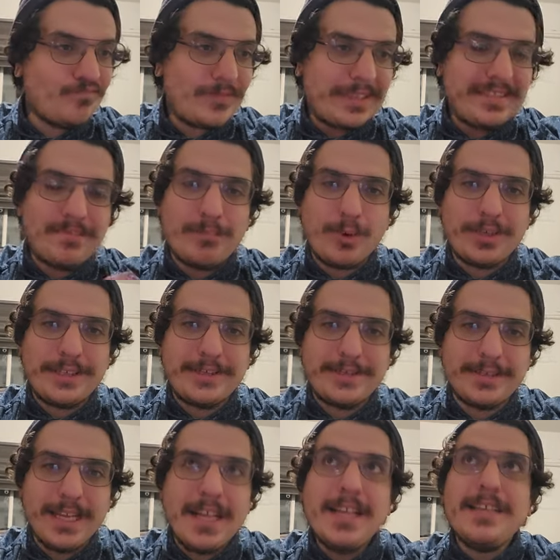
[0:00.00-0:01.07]
It's
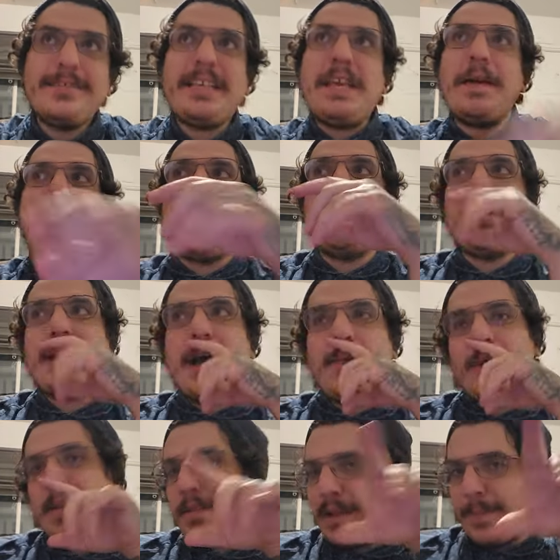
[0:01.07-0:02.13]
important. See, I
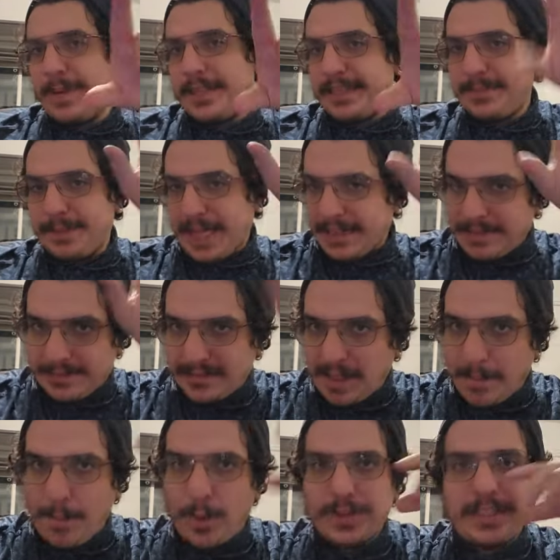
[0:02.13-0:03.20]
wanna talk about this because it's
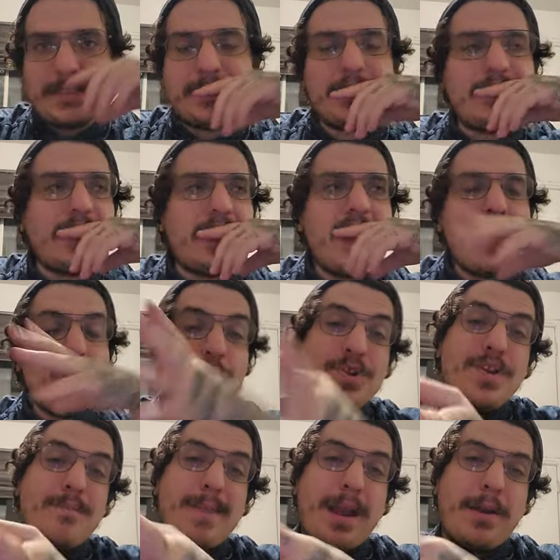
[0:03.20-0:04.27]
important.
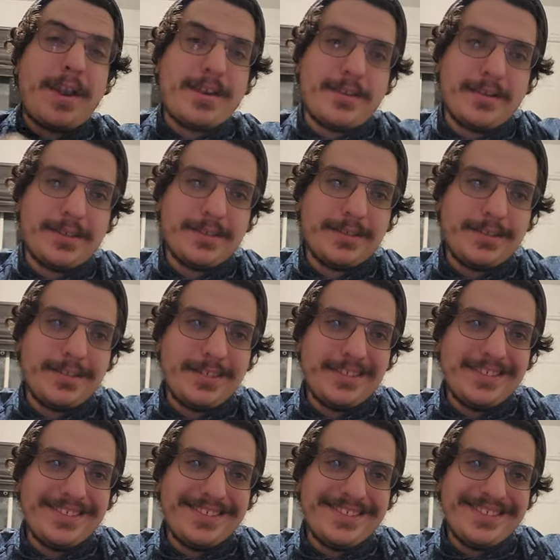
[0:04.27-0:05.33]
When you're married,
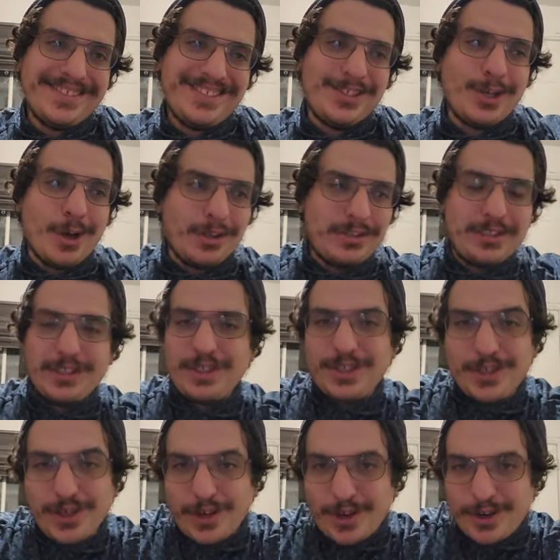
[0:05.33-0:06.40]
you call
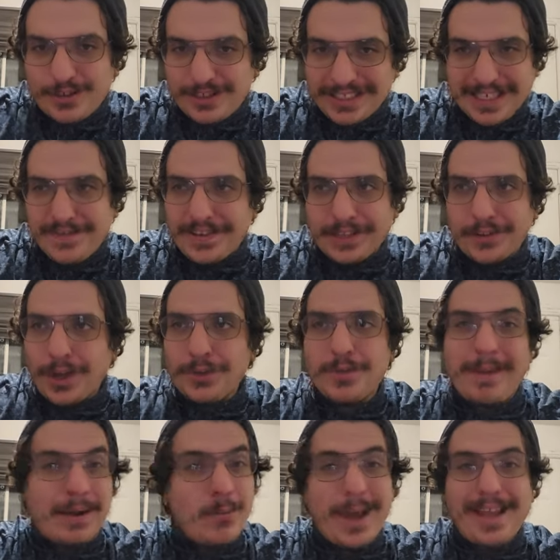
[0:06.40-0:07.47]
your significant other
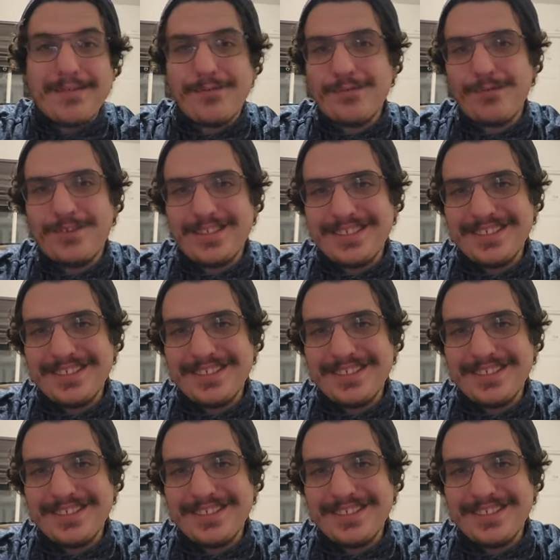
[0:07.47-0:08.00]
my wife.